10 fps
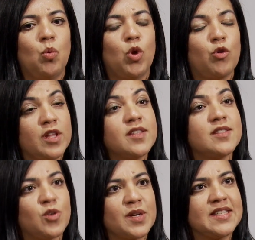well, run
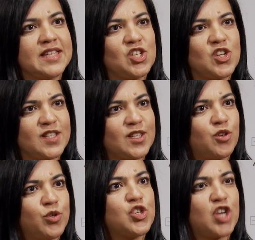this organization as your
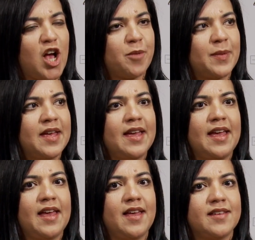own shop
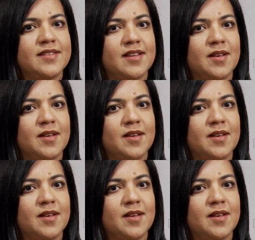and